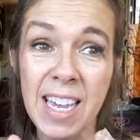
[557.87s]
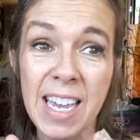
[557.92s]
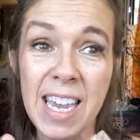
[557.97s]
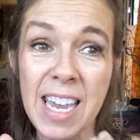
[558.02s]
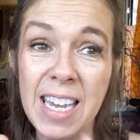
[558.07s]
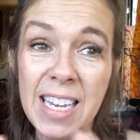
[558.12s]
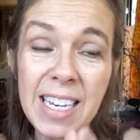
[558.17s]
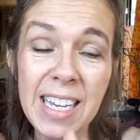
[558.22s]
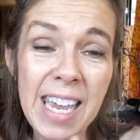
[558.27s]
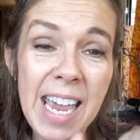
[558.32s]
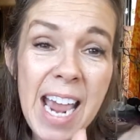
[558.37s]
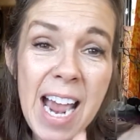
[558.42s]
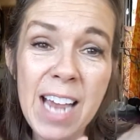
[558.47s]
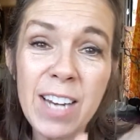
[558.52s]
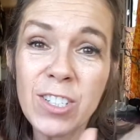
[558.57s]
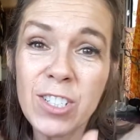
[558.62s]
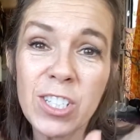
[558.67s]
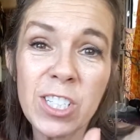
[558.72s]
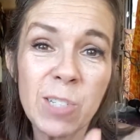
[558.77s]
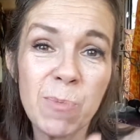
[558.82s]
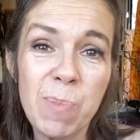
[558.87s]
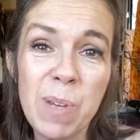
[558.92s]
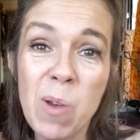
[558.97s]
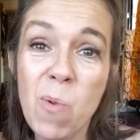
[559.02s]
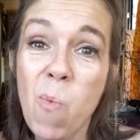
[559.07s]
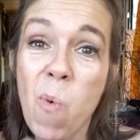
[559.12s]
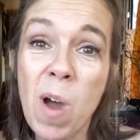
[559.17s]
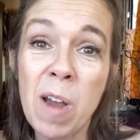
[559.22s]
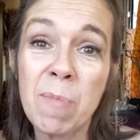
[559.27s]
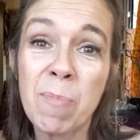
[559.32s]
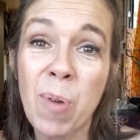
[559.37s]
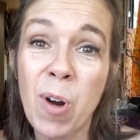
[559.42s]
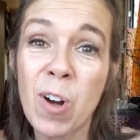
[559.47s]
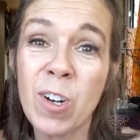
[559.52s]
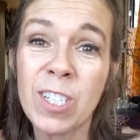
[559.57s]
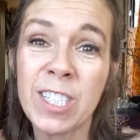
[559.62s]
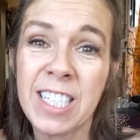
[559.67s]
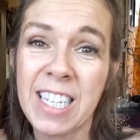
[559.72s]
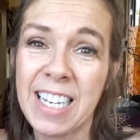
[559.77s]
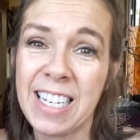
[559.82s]
It can't just be one
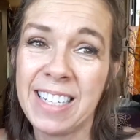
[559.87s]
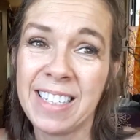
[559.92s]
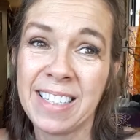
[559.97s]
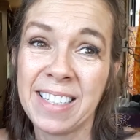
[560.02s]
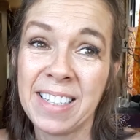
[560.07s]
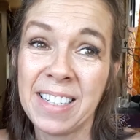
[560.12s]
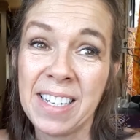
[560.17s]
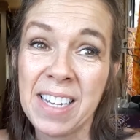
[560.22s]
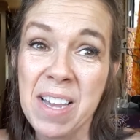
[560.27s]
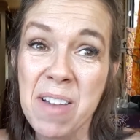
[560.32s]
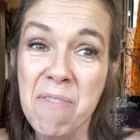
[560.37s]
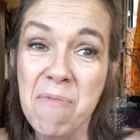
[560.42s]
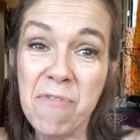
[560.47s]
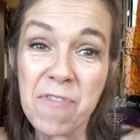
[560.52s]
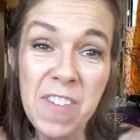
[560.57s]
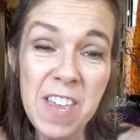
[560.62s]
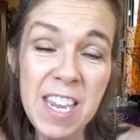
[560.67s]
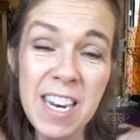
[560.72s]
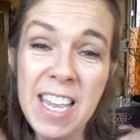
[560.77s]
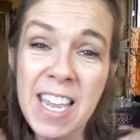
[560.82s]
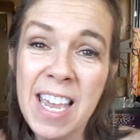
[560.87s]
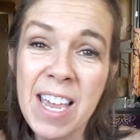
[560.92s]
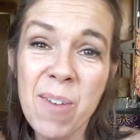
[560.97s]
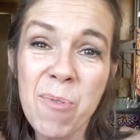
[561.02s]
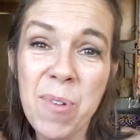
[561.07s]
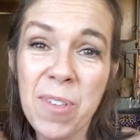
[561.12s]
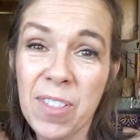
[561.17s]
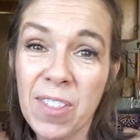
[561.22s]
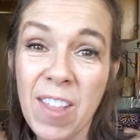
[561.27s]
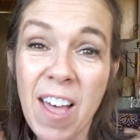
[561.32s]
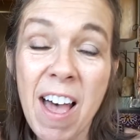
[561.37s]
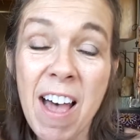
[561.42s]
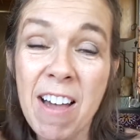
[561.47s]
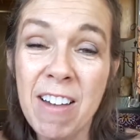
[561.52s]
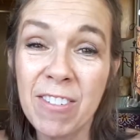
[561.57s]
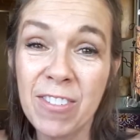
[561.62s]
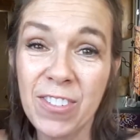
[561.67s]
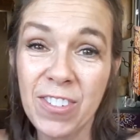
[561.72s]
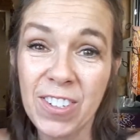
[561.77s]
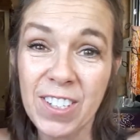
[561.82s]
person feeding it with
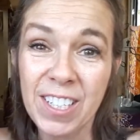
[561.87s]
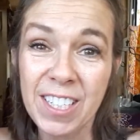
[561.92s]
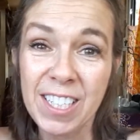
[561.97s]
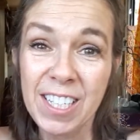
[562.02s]
love,